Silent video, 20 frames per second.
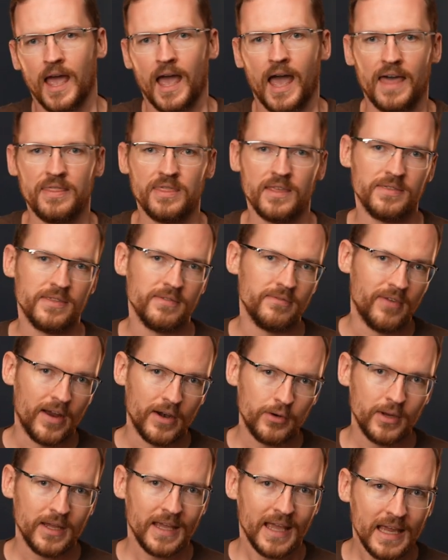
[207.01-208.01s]
and at the
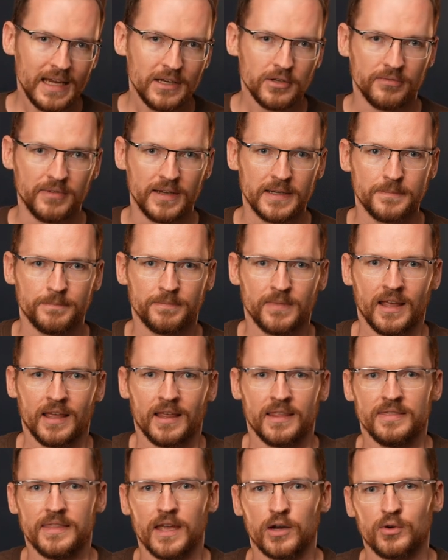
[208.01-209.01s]
very end of it,
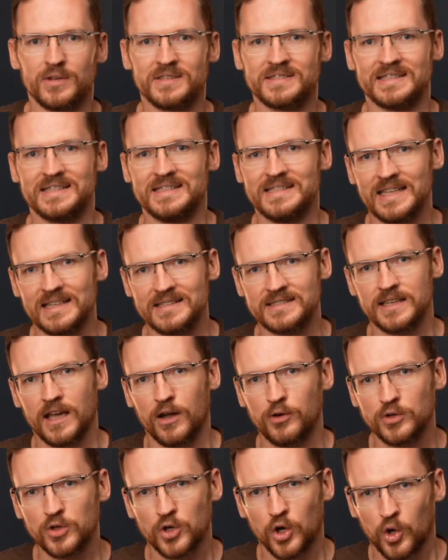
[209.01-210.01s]
there is a
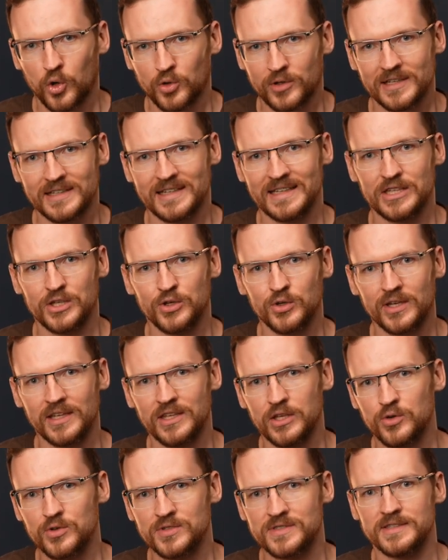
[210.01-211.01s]
discount code that you can
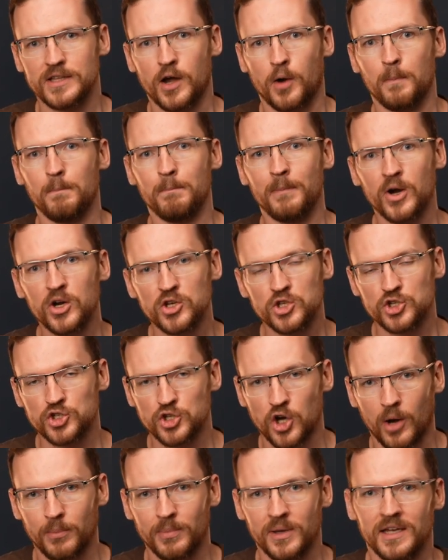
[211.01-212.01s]
use in our merch
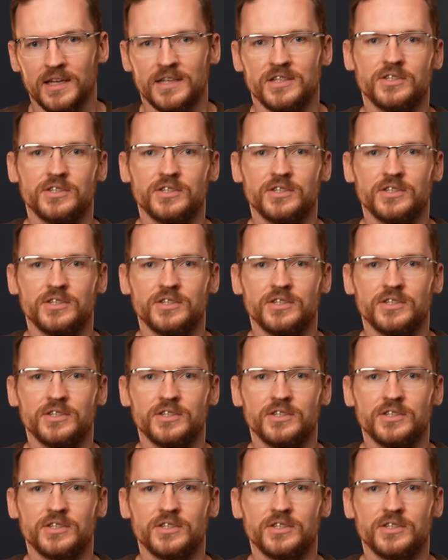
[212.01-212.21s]
shop